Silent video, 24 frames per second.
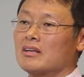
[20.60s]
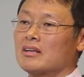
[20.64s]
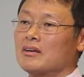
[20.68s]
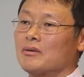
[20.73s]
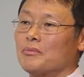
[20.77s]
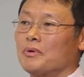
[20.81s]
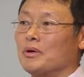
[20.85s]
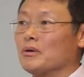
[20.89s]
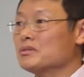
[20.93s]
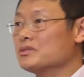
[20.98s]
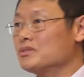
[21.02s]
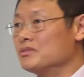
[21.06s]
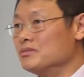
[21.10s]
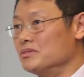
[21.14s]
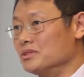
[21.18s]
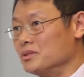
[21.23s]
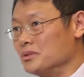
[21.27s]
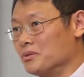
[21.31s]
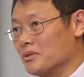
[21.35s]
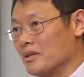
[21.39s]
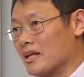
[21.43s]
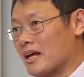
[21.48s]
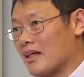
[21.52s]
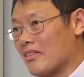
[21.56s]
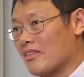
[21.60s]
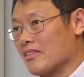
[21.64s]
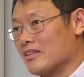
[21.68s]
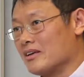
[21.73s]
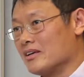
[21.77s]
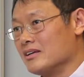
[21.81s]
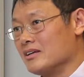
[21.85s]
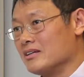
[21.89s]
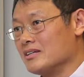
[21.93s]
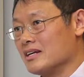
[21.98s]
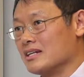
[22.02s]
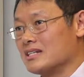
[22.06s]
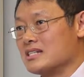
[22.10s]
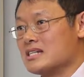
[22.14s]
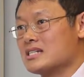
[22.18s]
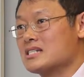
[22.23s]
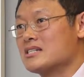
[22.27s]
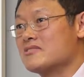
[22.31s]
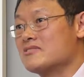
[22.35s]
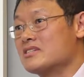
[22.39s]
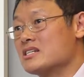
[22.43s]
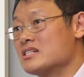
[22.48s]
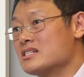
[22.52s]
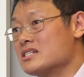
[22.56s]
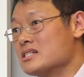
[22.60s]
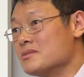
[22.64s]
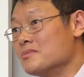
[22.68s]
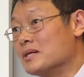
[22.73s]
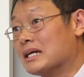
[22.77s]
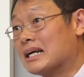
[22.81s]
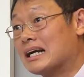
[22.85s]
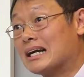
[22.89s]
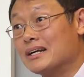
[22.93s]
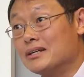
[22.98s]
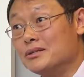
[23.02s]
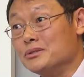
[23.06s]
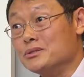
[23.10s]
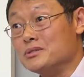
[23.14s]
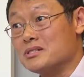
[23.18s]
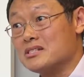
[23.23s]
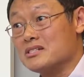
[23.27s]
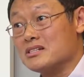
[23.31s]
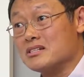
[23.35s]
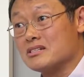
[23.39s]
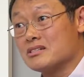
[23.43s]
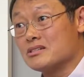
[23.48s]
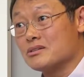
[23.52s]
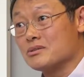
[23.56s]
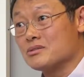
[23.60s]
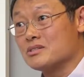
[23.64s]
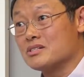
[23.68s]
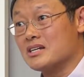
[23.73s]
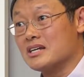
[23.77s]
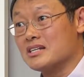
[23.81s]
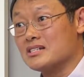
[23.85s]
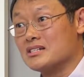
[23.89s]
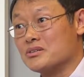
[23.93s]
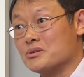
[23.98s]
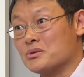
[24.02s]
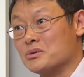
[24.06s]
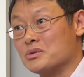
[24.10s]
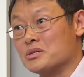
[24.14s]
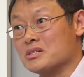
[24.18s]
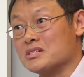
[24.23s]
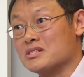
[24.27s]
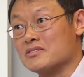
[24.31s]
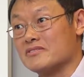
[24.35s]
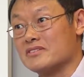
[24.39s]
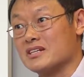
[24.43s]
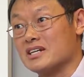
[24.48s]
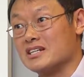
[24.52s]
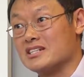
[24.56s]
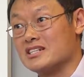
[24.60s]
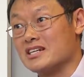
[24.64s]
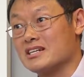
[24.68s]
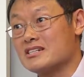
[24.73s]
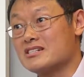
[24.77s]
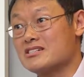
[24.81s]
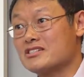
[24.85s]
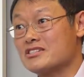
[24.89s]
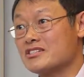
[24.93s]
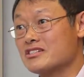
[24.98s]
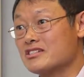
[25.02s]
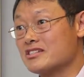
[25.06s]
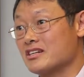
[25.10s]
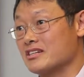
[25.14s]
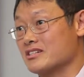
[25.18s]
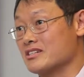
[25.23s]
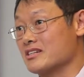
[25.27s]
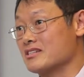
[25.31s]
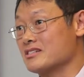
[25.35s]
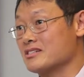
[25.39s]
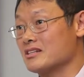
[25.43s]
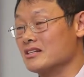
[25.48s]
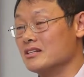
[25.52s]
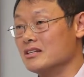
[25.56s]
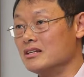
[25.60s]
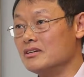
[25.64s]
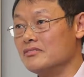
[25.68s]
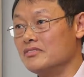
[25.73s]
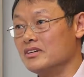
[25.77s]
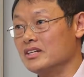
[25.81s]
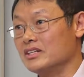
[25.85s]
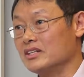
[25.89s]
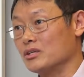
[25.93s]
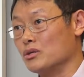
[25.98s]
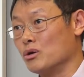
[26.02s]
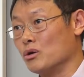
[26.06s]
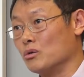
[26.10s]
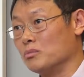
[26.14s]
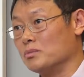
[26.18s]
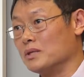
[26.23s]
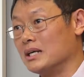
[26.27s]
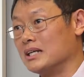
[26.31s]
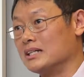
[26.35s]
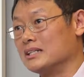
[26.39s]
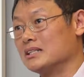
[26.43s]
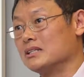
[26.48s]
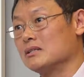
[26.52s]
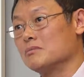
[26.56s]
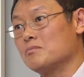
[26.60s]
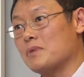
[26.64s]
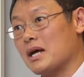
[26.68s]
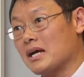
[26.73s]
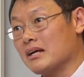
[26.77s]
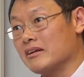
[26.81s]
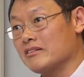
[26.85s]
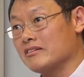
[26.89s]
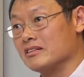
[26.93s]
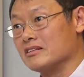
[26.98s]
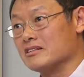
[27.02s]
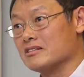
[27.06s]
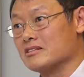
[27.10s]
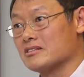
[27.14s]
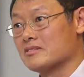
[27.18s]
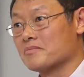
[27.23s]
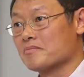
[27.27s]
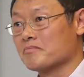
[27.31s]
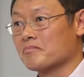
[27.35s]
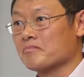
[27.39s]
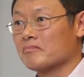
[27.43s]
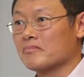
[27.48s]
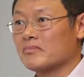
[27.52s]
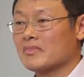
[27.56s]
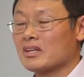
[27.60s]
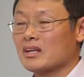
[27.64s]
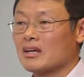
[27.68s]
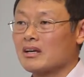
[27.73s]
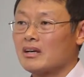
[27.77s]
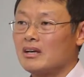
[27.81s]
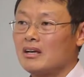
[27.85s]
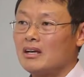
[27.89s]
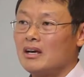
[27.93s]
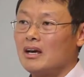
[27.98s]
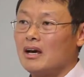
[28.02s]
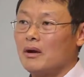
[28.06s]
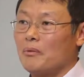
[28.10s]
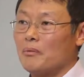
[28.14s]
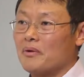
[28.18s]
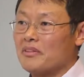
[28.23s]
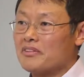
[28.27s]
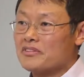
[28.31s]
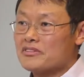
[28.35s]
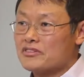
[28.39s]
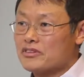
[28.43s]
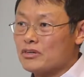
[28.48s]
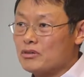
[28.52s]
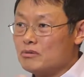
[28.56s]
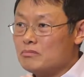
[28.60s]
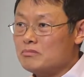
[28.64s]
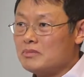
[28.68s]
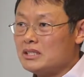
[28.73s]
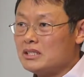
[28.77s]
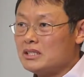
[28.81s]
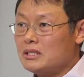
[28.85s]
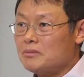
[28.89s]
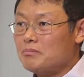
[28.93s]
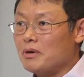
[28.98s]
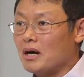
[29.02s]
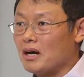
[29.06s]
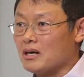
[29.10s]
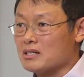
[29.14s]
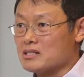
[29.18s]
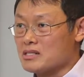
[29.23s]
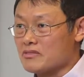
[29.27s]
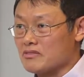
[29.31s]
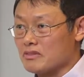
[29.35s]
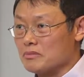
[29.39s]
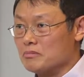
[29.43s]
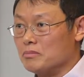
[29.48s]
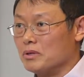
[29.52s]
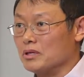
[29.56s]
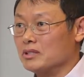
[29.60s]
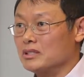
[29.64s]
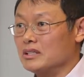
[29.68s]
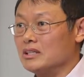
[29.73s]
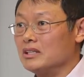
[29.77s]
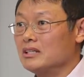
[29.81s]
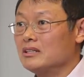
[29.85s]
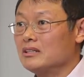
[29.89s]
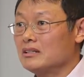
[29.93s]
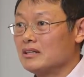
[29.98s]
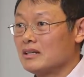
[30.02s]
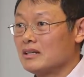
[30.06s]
We also know that the digestive system includes the associated organs of digestion such as the liver, the gallbladder, and the pancreas. With so many parts of the body